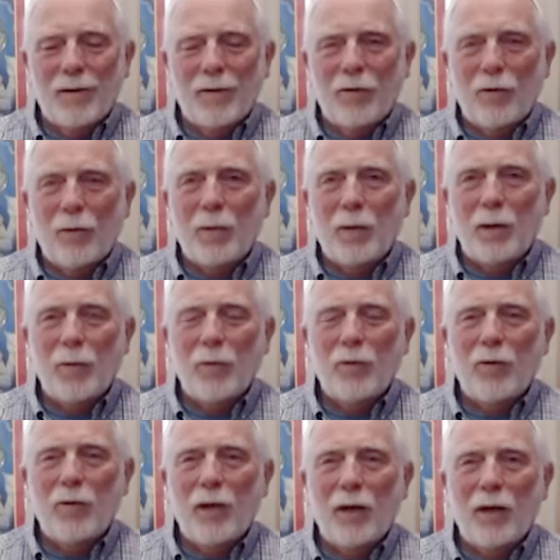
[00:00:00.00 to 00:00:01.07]
some people
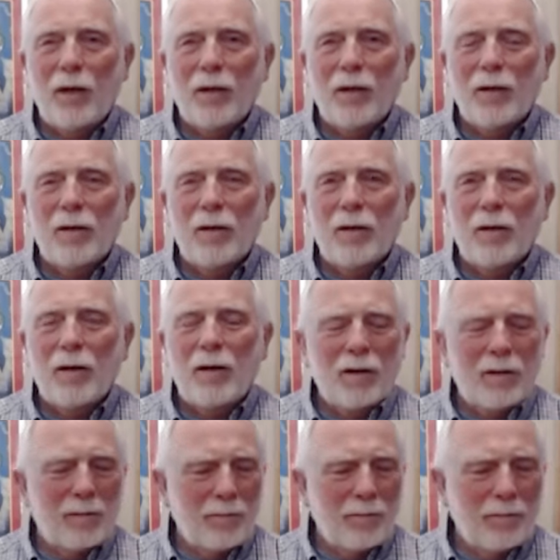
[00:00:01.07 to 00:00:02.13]
say.
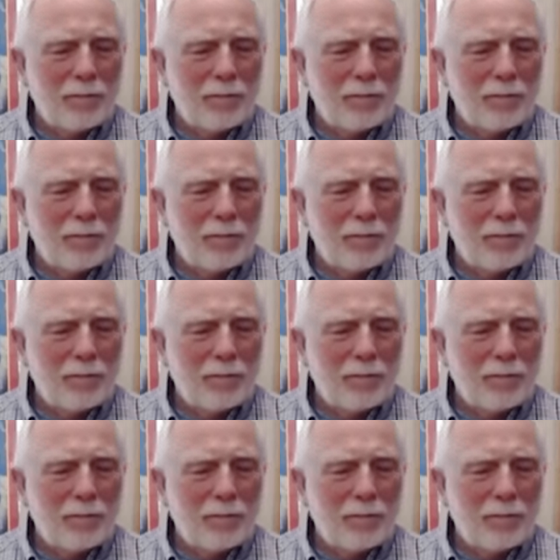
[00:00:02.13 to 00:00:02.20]
Um,